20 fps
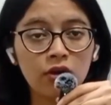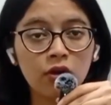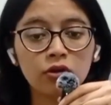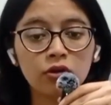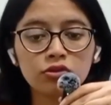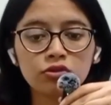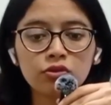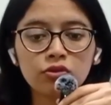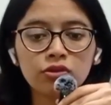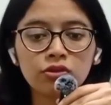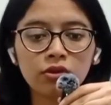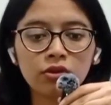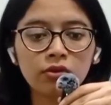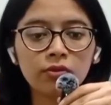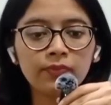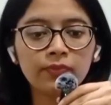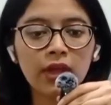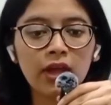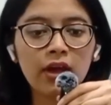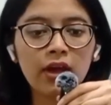And also,
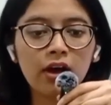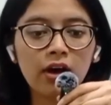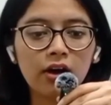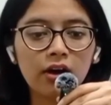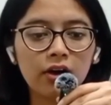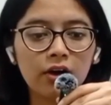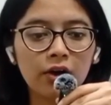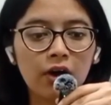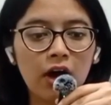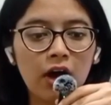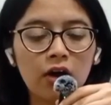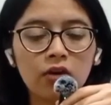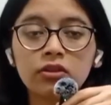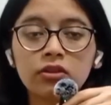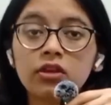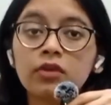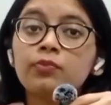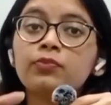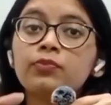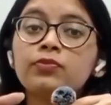
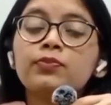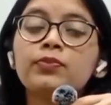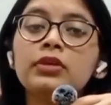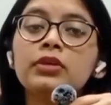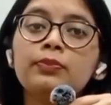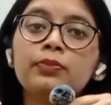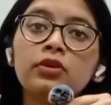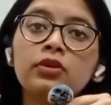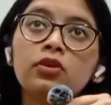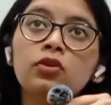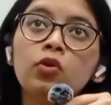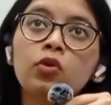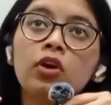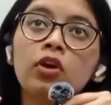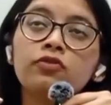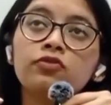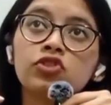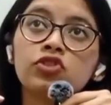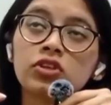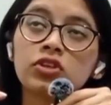how the people
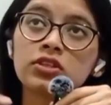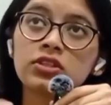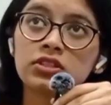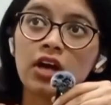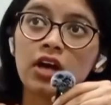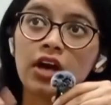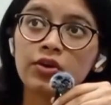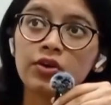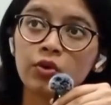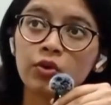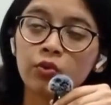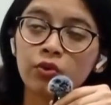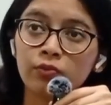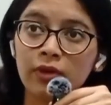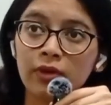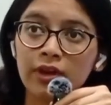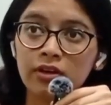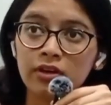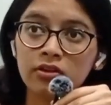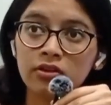who have just started
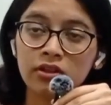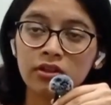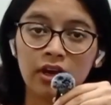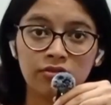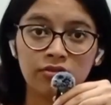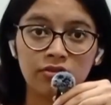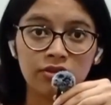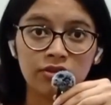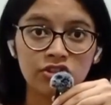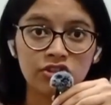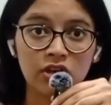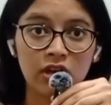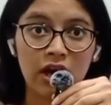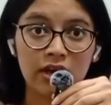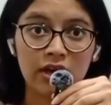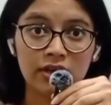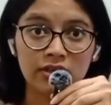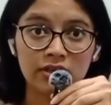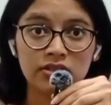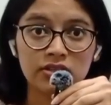with Blender, they are
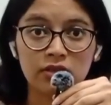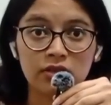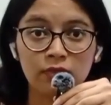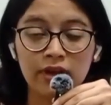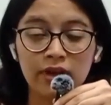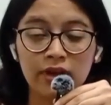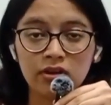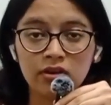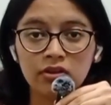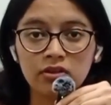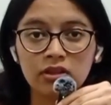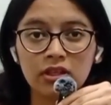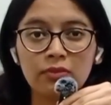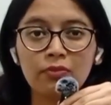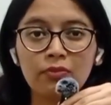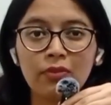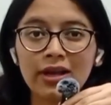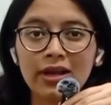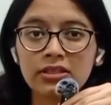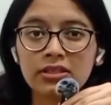traditional artists in Blender,
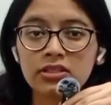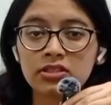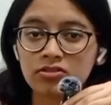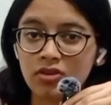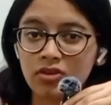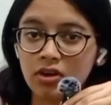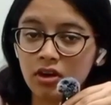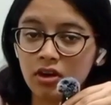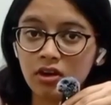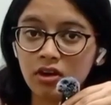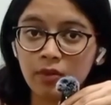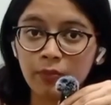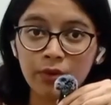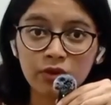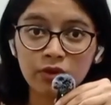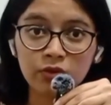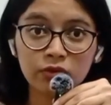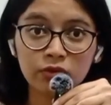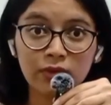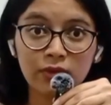they might struggle a
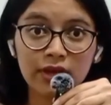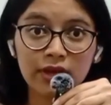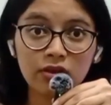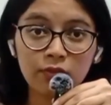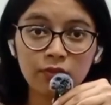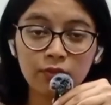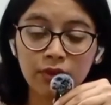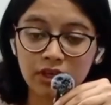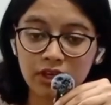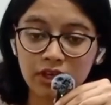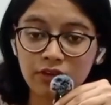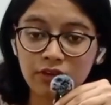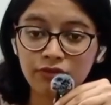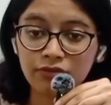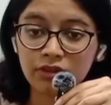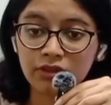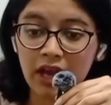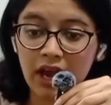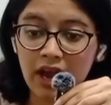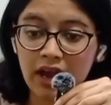bit with Blender, but
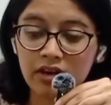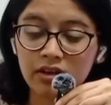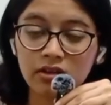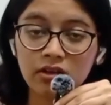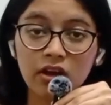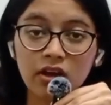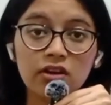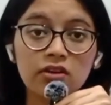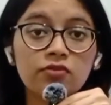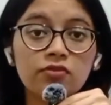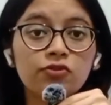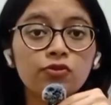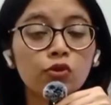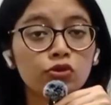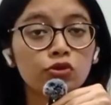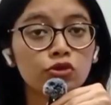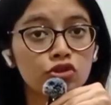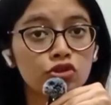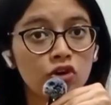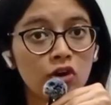if they had done
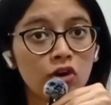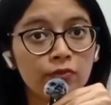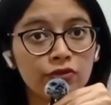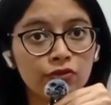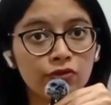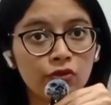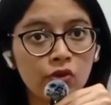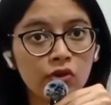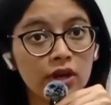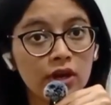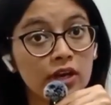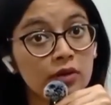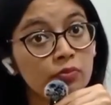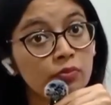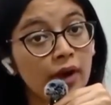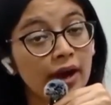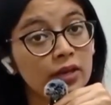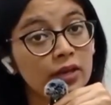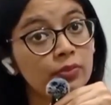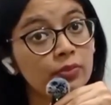Photoshop before,
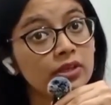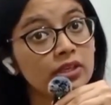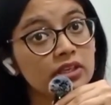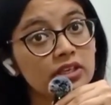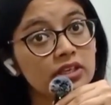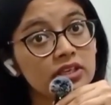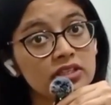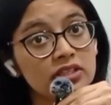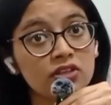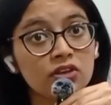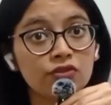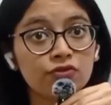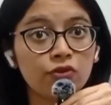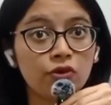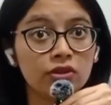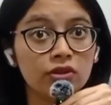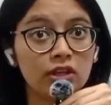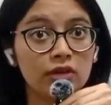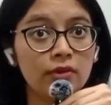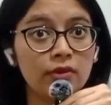it might be easier
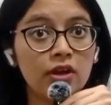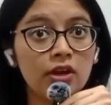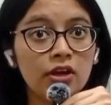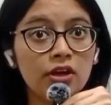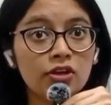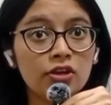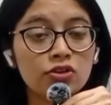for them.